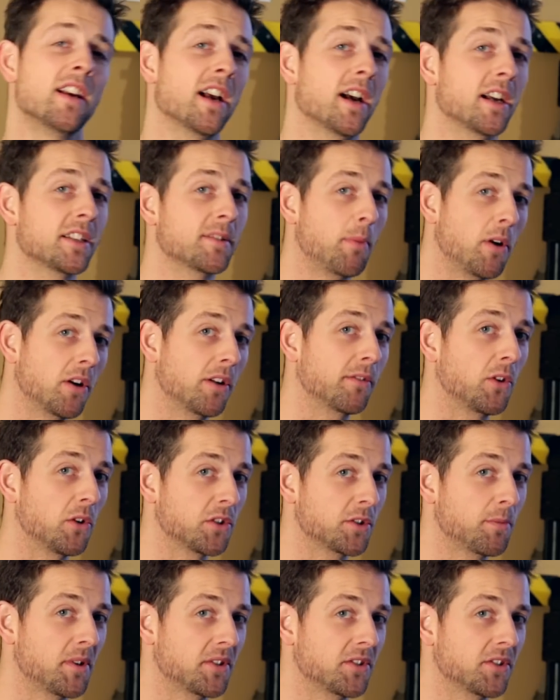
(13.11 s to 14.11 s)
as part of
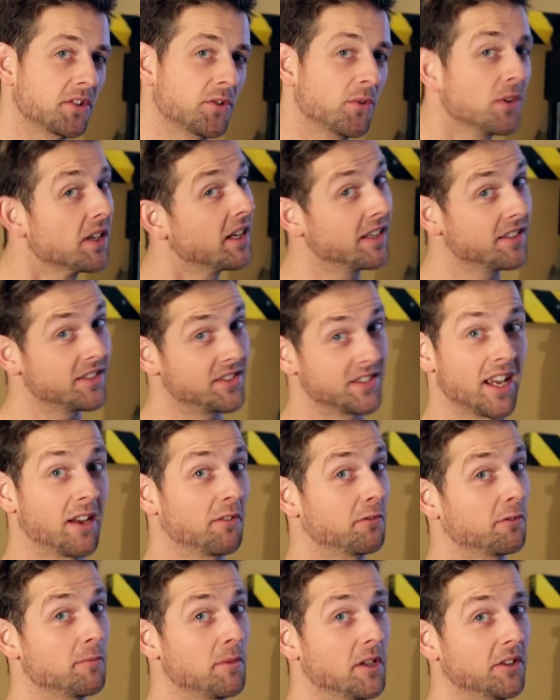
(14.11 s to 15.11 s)
Ghostbusters 3.
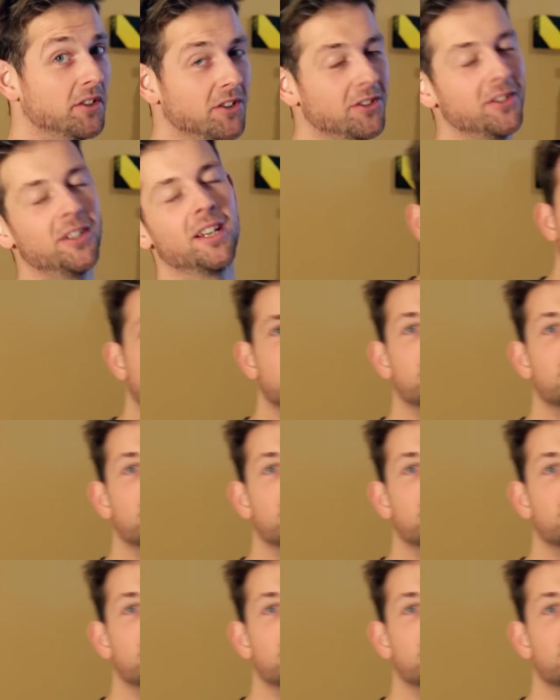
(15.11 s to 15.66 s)
Sound familiar?